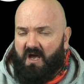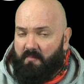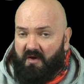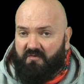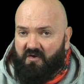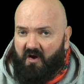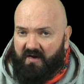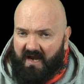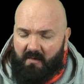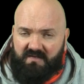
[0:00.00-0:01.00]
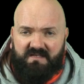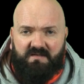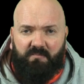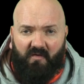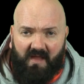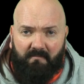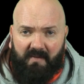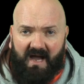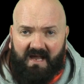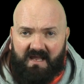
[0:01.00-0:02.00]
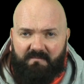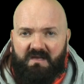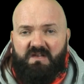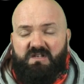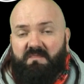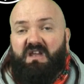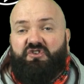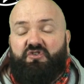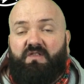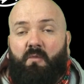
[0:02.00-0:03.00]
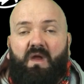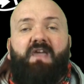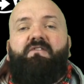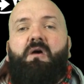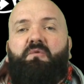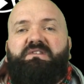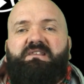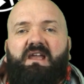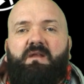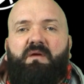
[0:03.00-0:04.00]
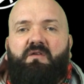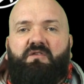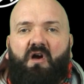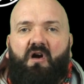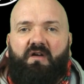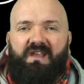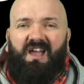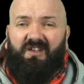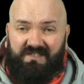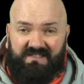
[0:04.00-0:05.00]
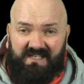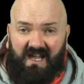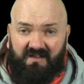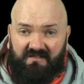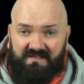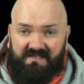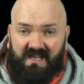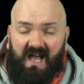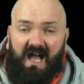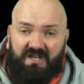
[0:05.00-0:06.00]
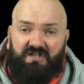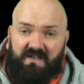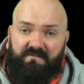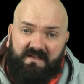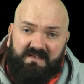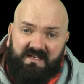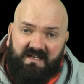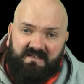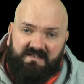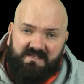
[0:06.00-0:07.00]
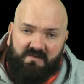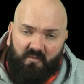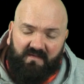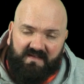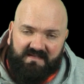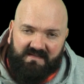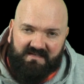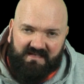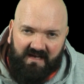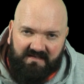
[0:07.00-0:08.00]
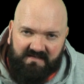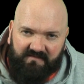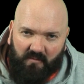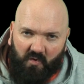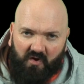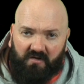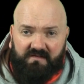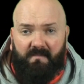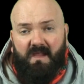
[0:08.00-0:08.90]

about God, and I wanted to put them by him to make sure that whatever I was saying about God and science actually fitted in within the scientific world,